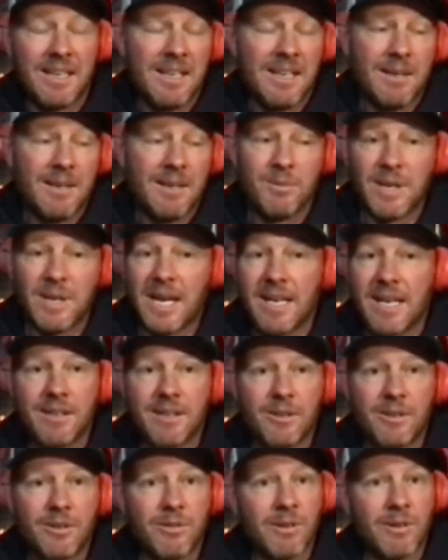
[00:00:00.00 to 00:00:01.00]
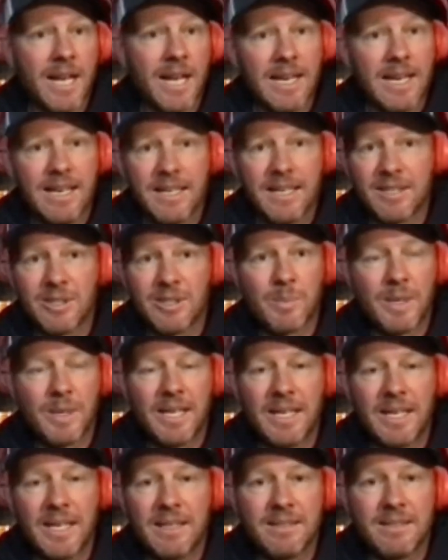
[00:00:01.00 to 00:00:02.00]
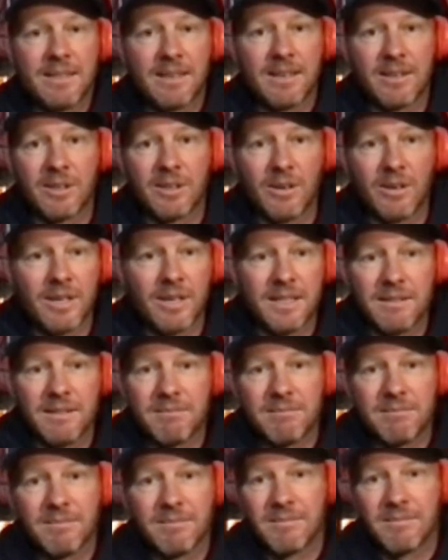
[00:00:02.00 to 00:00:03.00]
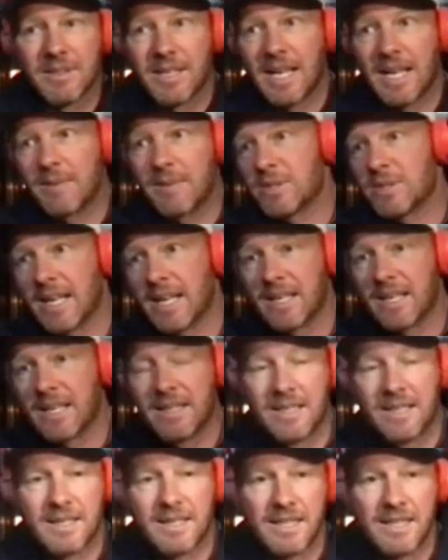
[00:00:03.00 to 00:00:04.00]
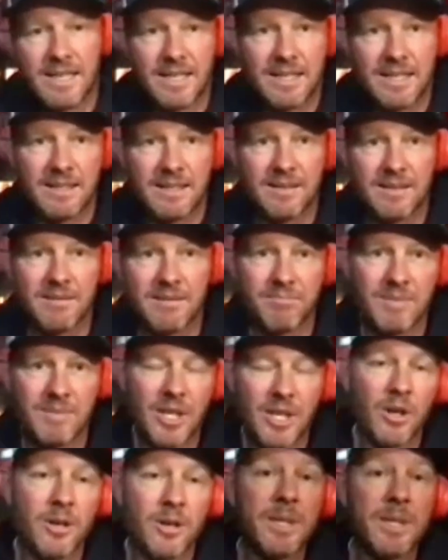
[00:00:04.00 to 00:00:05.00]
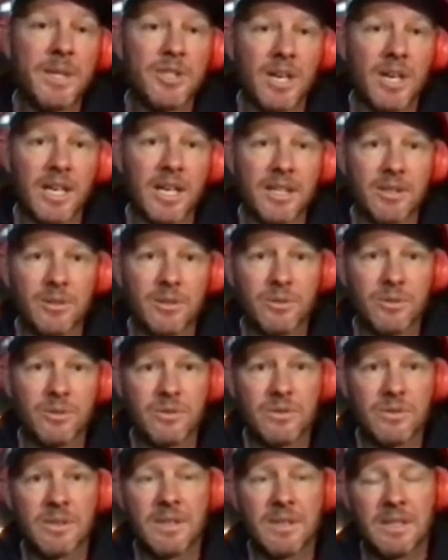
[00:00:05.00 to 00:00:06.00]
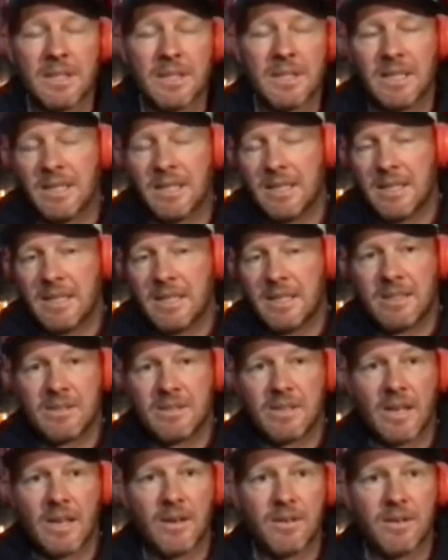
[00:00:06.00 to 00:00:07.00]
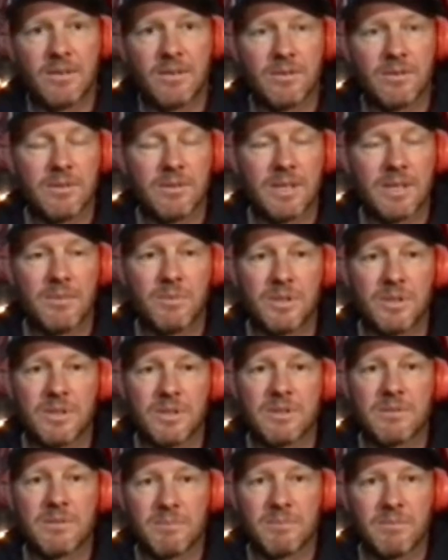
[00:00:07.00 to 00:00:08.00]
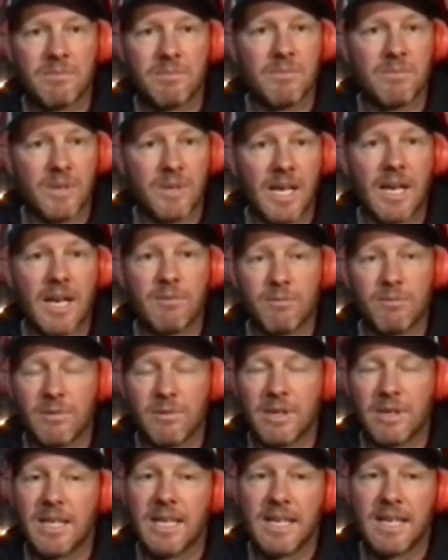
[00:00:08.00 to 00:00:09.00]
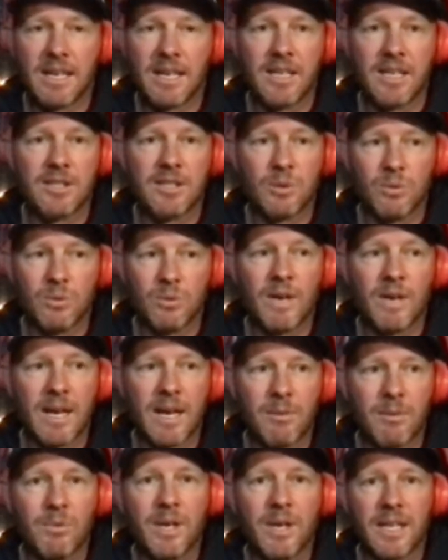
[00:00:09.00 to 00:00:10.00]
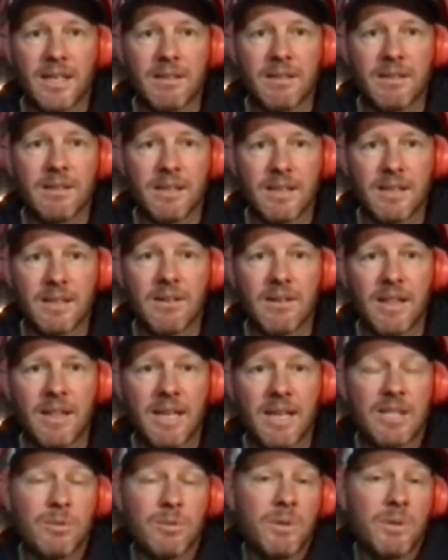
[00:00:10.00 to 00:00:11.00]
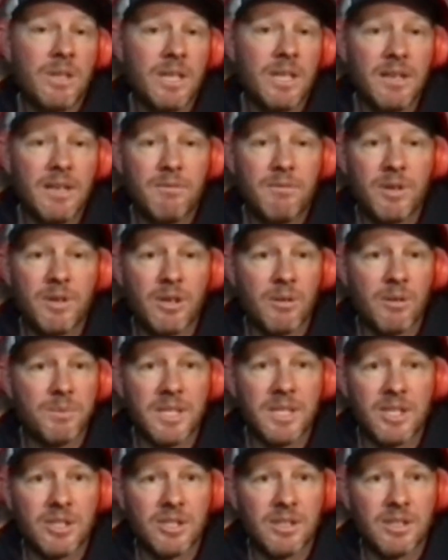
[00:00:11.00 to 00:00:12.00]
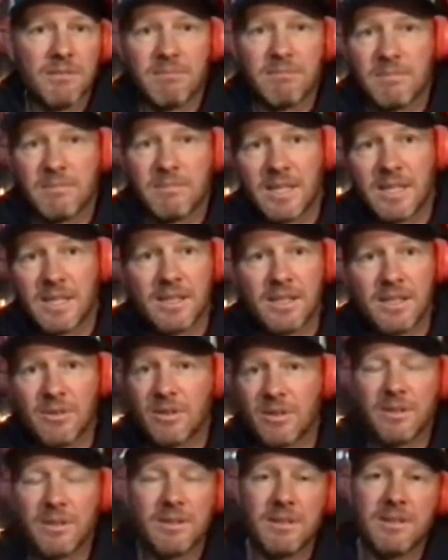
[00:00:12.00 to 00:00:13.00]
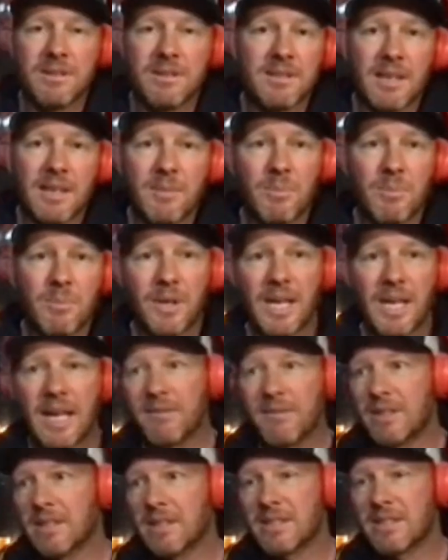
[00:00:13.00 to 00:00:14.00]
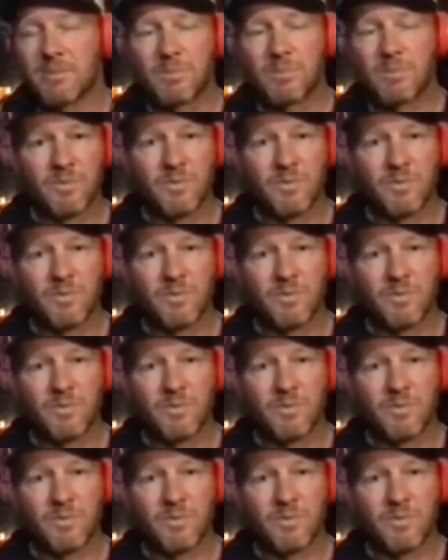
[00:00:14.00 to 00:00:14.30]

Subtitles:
It had a great lick of speed. You know, I came second in the economy triangles. So it was, really nice all round wing, you know, and that's what you need for competition. There's no point having the